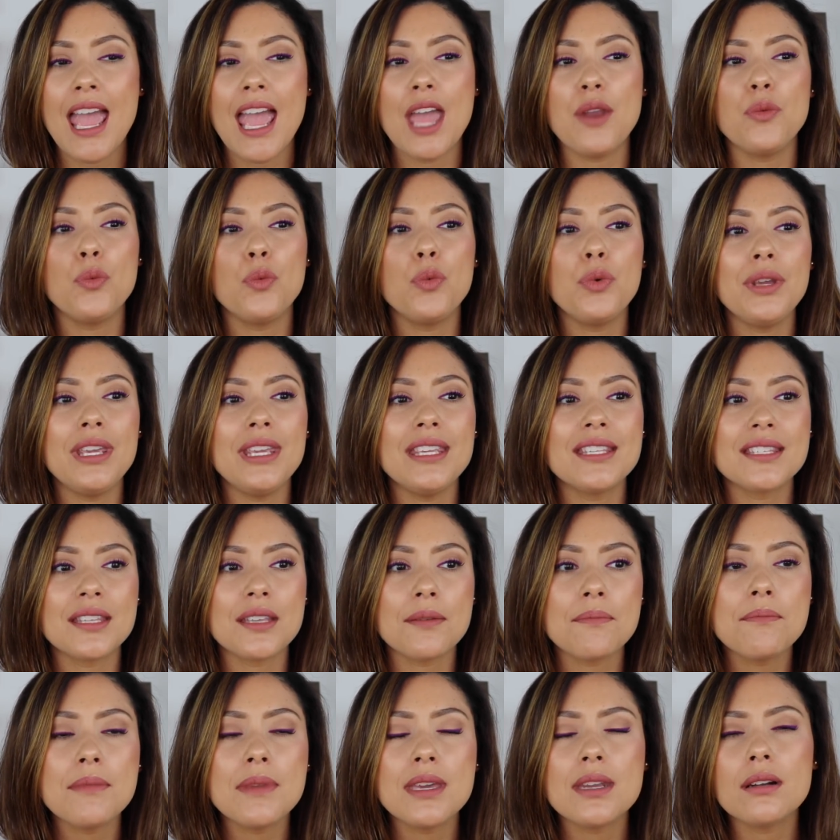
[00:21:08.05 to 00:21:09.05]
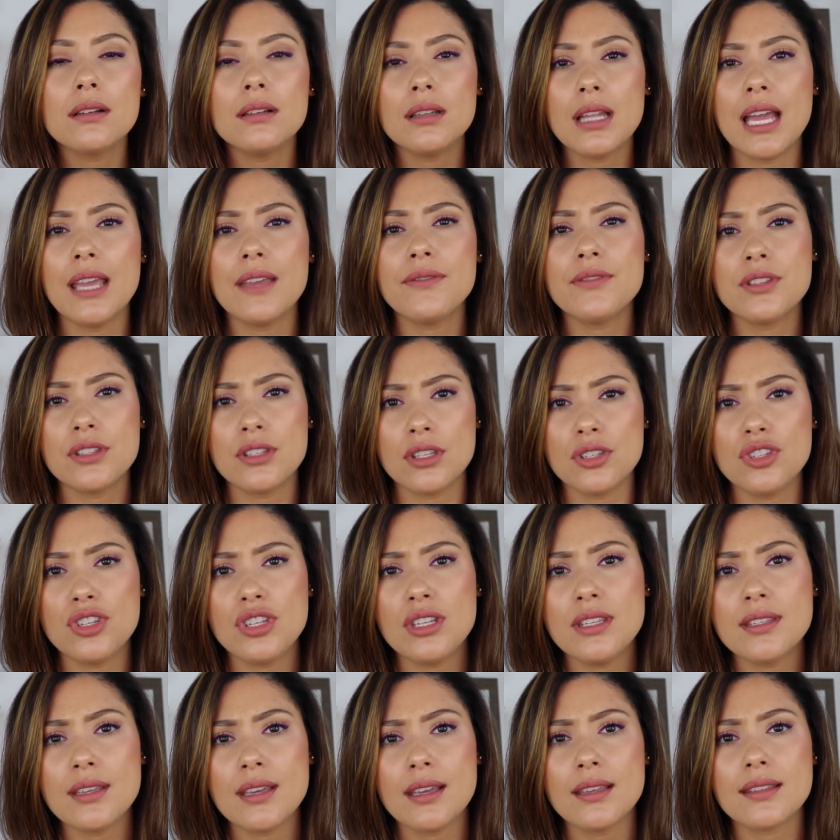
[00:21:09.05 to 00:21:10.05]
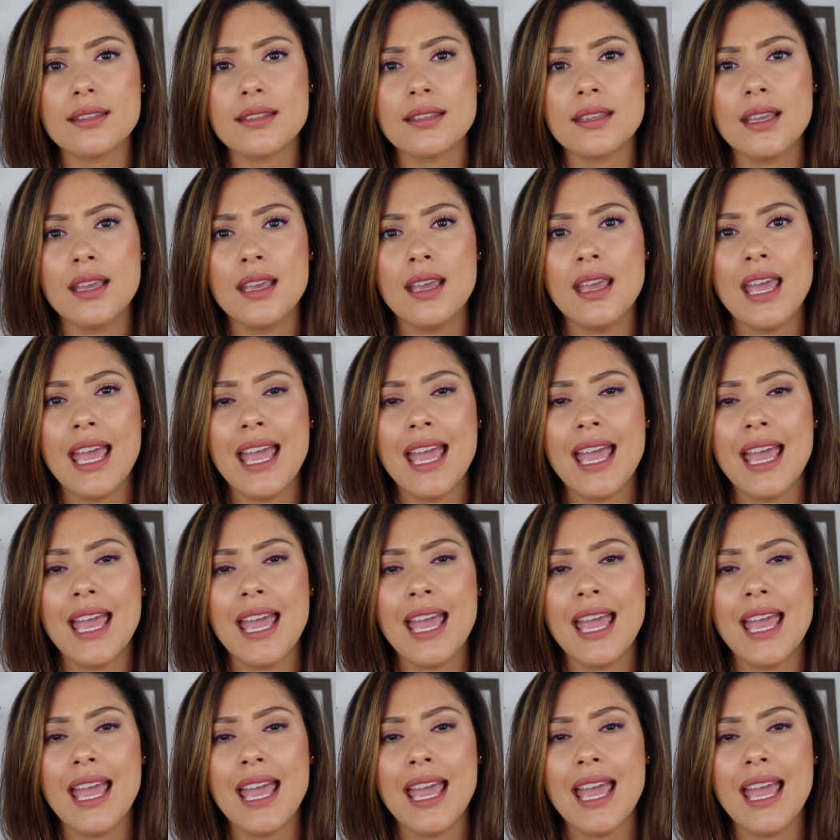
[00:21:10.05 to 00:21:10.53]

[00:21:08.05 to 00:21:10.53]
and we submit our lives to Jesus